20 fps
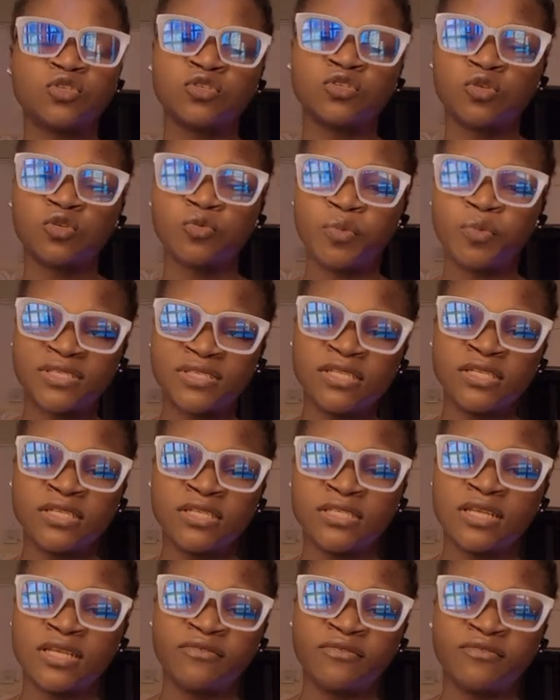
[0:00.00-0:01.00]
so person
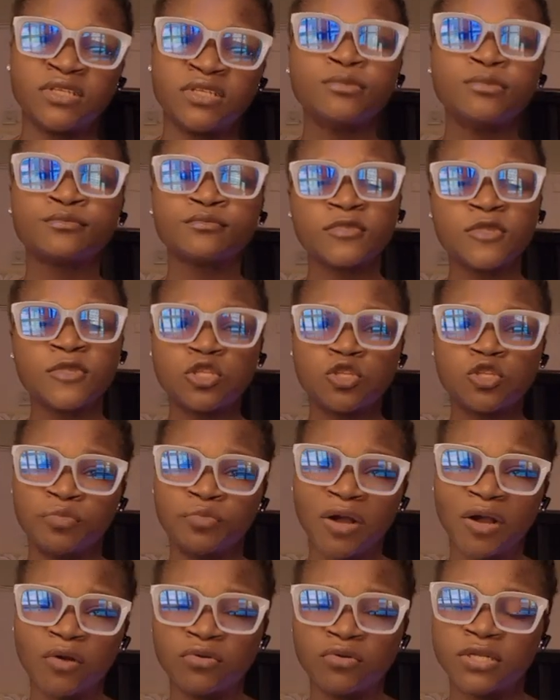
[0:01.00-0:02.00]
is having
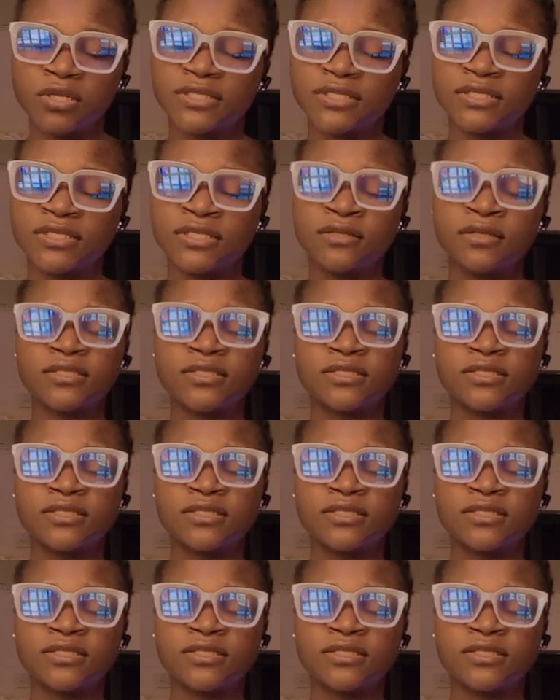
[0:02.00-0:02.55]
tuberculosis?